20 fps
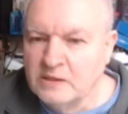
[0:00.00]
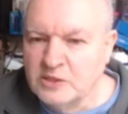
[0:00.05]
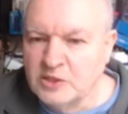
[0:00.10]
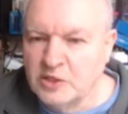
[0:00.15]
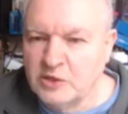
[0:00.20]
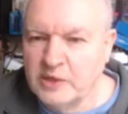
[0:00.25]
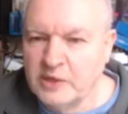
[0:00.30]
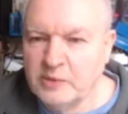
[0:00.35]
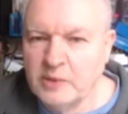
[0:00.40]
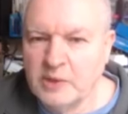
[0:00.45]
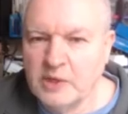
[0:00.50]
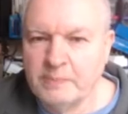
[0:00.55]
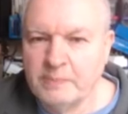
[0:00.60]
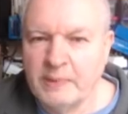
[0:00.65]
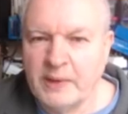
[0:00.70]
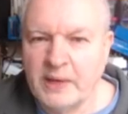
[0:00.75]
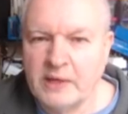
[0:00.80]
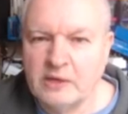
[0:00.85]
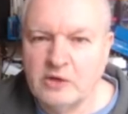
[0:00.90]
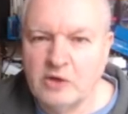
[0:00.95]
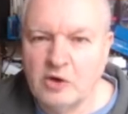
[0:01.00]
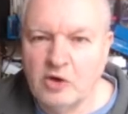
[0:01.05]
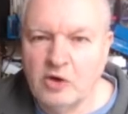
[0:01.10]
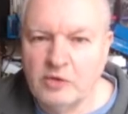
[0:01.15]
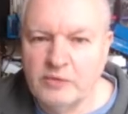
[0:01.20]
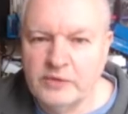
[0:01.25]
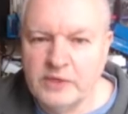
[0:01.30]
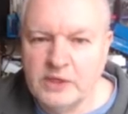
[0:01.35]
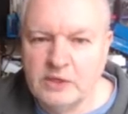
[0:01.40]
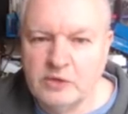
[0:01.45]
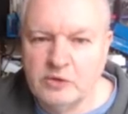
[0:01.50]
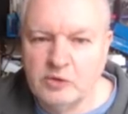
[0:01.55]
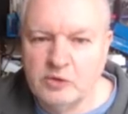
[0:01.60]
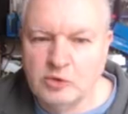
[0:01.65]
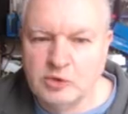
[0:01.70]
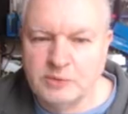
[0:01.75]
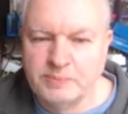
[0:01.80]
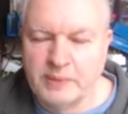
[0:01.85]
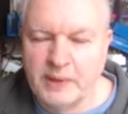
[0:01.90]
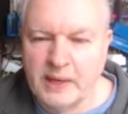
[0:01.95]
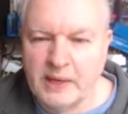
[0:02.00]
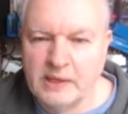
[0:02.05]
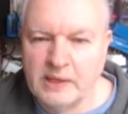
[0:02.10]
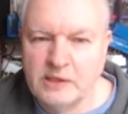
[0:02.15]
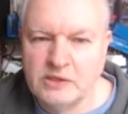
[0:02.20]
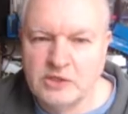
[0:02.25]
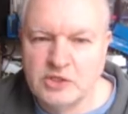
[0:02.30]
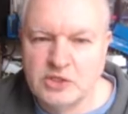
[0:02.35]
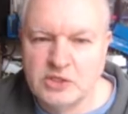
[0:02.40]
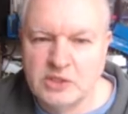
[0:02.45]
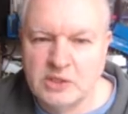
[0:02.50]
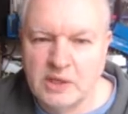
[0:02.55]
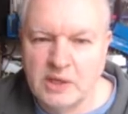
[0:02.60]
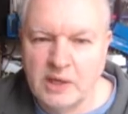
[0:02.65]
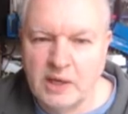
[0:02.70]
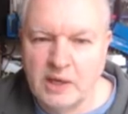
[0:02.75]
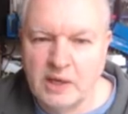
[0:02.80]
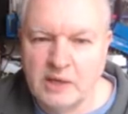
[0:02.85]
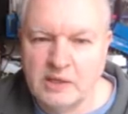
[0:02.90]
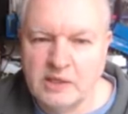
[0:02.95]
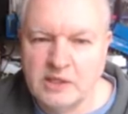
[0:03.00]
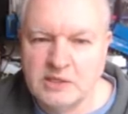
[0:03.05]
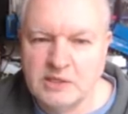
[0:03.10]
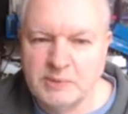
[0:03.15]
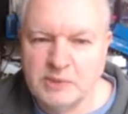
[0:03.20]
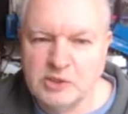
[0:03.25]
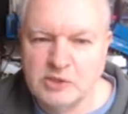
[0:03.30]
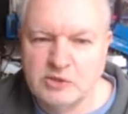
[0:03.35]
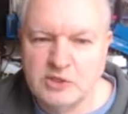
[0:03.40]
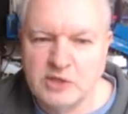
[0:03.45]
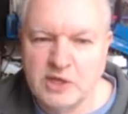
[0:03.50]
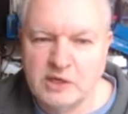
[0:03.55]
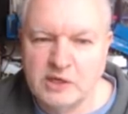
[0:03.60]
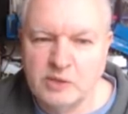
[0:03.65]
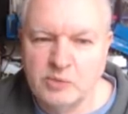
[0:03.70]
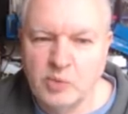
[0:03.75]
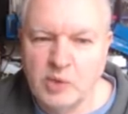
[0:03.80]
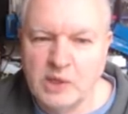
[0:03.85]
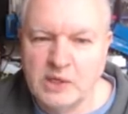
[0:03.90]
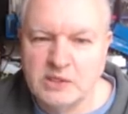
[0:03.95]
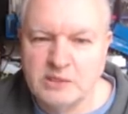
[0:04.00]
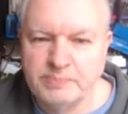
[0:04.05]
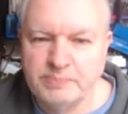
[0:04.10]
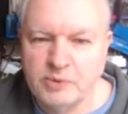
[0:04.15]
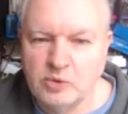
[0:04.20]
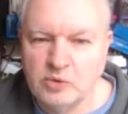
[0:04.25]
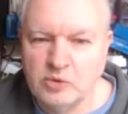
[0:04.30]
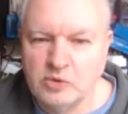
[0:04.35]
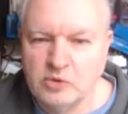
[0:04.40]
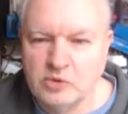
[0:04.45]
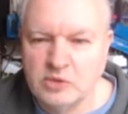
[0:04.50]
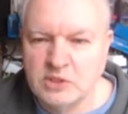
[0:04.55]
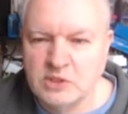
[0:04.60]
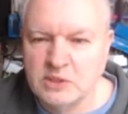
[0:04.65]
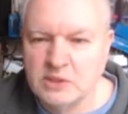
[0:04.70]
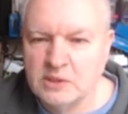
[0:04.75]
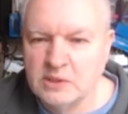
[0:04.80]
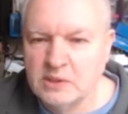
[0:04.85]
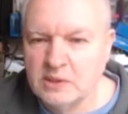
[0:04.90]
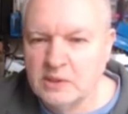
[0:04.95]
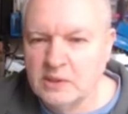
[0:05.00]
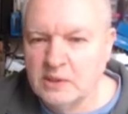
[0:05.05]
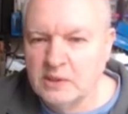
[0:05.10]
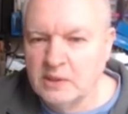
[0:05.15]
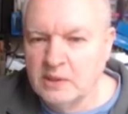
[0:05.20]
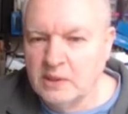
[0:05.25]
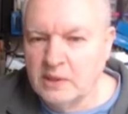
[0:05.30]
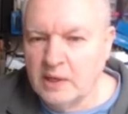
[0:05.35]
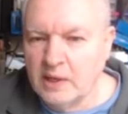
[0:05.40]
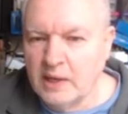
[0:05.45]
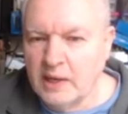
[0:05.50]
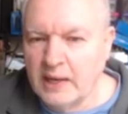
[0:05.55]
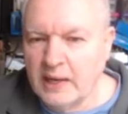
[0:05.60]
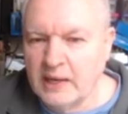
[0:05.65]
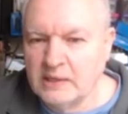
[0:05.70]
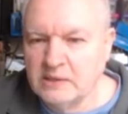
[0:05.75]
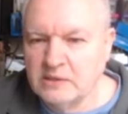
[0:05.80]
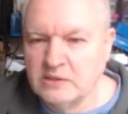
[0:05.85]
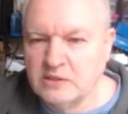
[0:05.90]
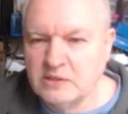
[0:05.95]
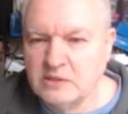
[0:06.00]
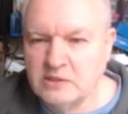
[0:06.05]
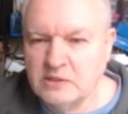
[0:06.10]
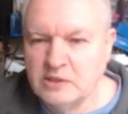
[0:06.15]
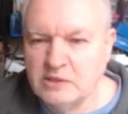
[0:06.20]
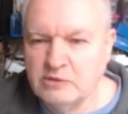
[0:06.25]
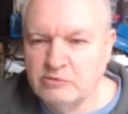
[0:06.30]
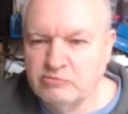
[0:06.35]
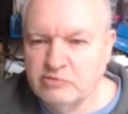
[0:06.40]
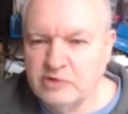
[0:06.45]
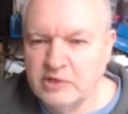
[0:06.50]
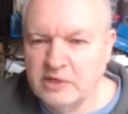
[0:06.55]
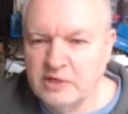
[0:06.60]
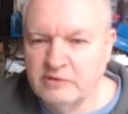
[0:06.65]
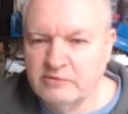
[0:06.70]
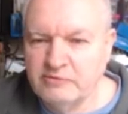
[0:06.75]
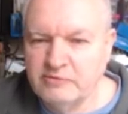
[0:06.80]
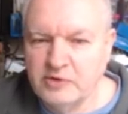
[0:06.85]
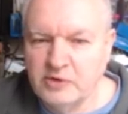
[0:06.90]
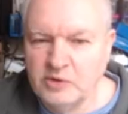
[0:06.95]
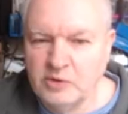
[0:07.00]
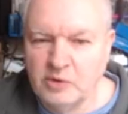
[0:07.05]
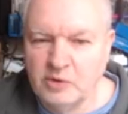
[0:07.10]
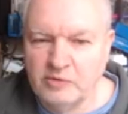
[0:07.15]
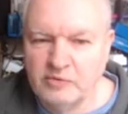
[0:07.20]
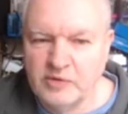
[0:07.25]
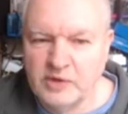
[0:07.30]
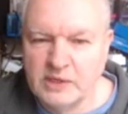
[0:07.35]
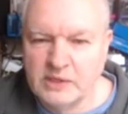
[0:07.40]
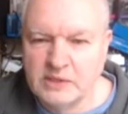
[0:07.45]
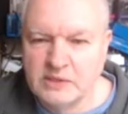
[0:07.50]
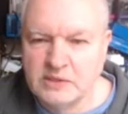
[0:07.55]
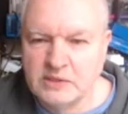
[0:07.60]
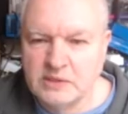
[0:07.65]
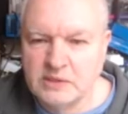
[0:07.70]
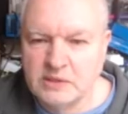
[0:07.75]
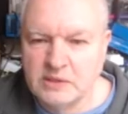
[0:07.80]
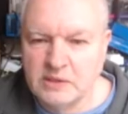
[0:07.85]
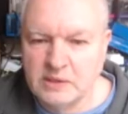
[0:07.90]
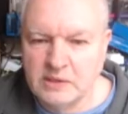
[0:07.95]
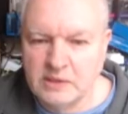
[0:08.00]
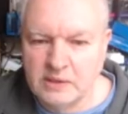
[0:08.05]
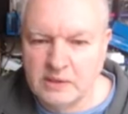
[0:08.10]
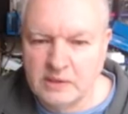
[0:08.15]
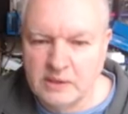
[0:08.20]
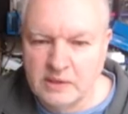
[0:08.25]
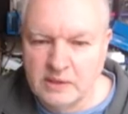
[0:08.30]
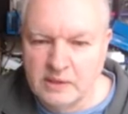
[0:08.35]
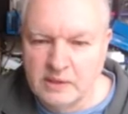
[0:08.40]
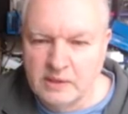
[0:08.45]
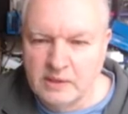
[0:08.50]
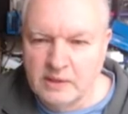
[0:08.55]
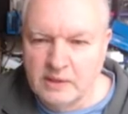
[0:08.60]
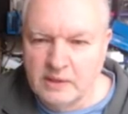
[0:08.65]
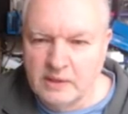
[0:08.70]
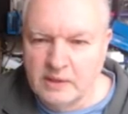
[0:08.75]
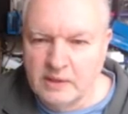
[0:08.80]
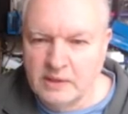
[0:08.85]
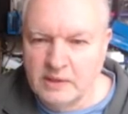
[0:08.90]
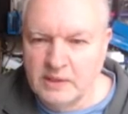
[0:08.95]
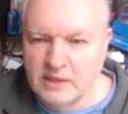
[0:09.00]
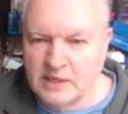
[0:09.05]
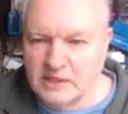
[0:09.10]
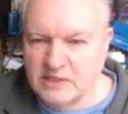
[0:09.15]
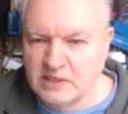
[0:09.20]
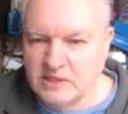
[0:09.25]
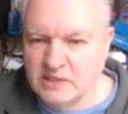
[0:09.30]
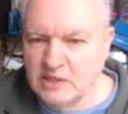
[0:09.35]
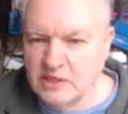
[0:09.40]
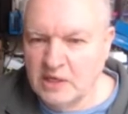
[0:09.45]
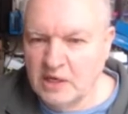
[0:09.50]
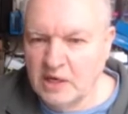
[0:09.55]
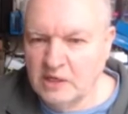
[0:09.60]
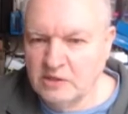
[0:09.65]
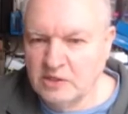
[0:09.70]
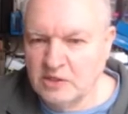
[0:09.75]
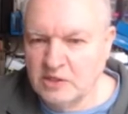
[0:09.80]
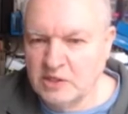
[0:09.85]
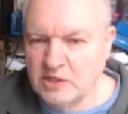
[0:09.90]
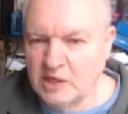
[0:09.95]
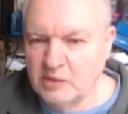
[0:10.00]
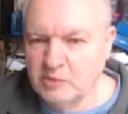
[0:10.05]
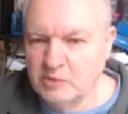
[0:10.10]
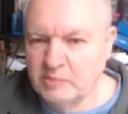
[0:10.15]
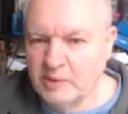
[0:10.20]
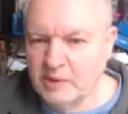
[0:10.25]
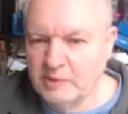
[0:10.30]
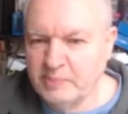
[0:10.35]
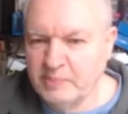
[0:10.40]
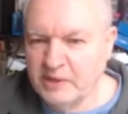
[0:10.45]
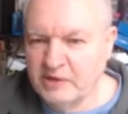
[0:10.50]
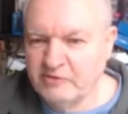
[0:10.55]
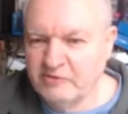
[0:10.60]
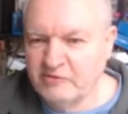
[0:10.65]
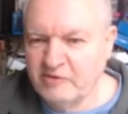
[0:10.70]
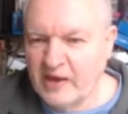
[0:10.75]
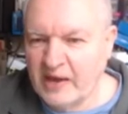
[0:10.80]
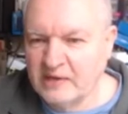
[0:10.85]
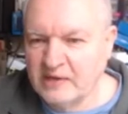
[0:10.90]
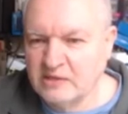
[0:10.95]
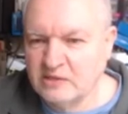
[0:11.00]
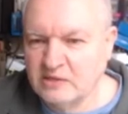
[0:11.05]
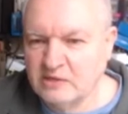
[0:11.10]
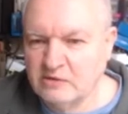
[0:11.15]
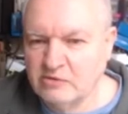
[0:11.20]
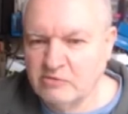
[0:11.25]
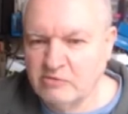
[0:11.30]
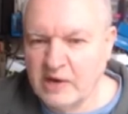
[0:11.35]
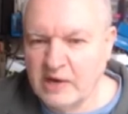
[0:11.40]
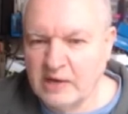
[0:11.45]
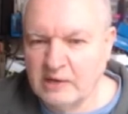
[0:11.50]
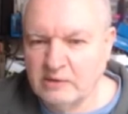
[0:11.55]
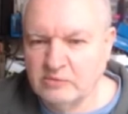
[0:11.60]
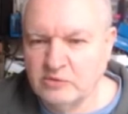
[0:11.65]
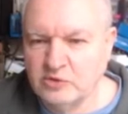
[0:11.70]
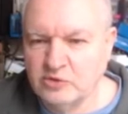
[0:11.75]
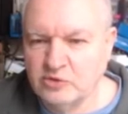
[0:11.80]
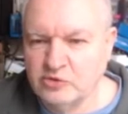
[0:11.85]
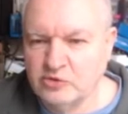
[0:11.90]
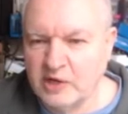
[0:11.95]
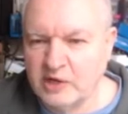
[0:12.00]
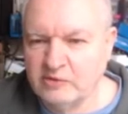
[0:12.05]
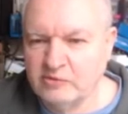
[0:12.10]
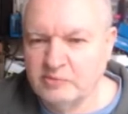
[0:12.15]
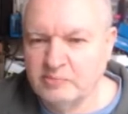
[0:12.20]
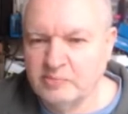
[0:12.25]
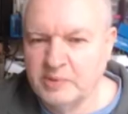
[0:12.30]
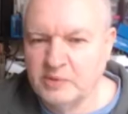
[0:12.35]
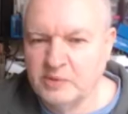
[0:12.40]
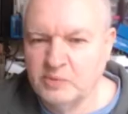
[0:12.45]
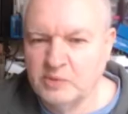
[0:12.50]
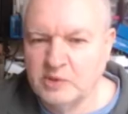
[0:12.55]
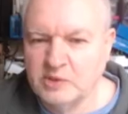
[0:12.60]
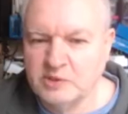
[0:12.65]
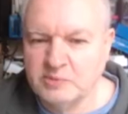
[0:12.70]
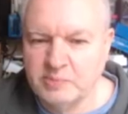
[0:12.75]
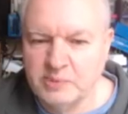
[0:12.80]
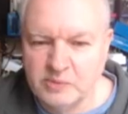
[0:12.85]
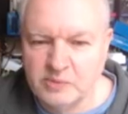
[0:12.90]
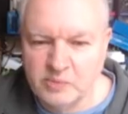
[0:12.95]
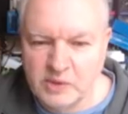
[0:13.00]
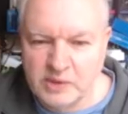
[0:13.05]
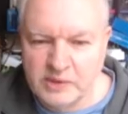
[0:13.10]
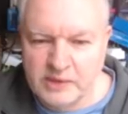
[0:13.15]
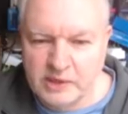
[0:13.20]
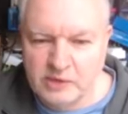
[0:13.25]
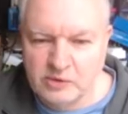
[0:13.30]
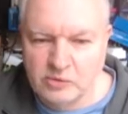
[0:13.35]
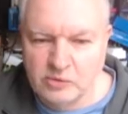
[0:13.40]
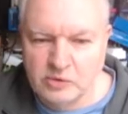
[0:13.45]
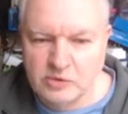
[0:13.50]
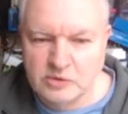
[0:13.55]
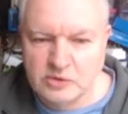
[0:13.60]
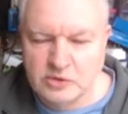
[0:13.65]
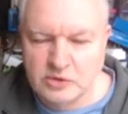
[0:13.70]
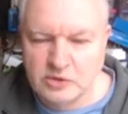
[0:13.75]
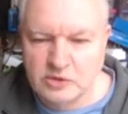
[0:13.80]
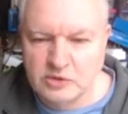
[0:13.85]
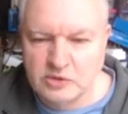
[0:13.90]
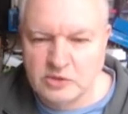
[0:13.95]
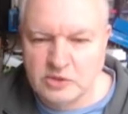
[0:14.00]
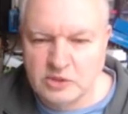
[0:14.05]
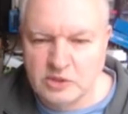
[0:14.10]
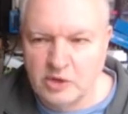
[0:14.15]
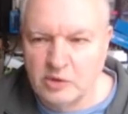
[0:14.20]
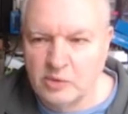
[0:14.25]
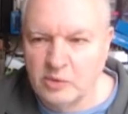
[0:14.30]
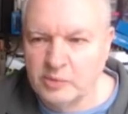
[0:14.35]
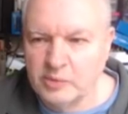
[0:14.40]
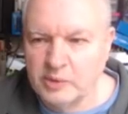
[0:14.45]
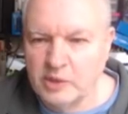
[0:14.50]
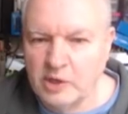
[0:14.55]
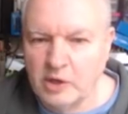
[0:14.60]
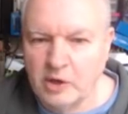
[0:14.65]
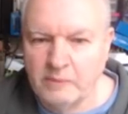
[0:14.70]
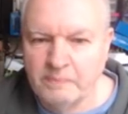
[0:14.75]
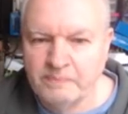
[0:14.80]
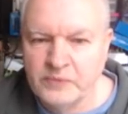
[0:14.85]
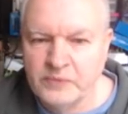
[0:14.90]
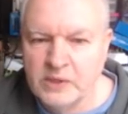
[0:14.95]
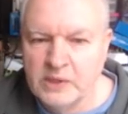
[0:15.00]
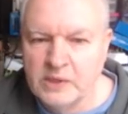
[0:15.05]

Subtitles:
So here we are back on the order page. Here's my new slightly wider board and the rear view of it. Yes, that's the underside with my big fat ground track from pin 1 to pin 1. That all looks good. So what have we got?